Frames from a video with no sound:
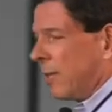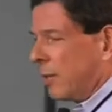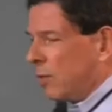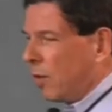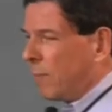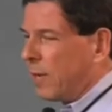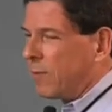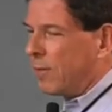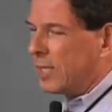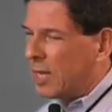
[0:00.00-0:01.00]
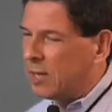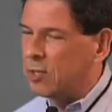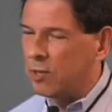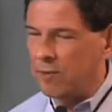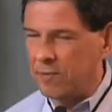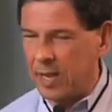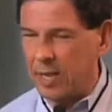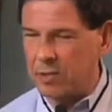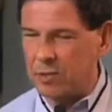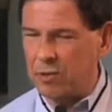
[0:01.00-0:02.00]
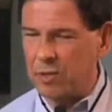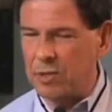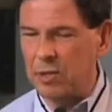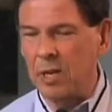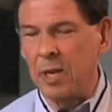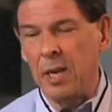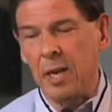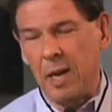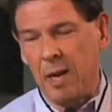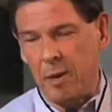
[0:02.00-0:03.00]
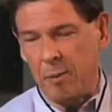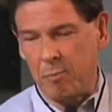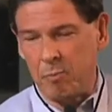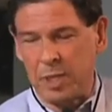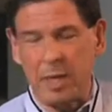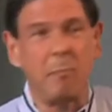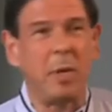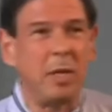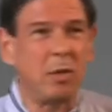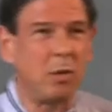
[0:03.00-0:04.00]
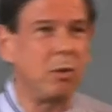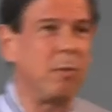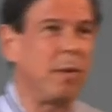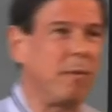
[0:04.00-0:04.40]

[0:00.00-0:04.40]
and the geometrization of tensors, some issues with